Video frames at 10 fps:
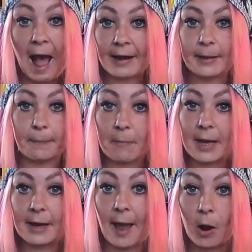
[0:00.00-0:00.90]
and it
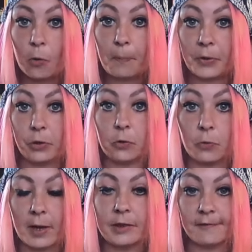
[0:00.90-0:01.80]
may help
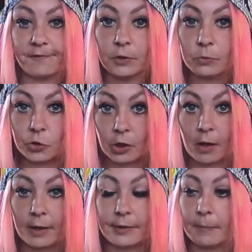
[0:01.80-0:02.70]
you in the
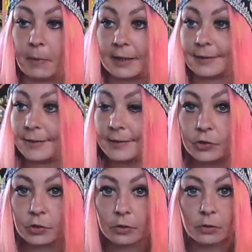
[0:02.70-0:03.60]
future either make a
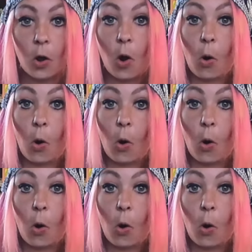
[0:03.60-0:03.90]
decision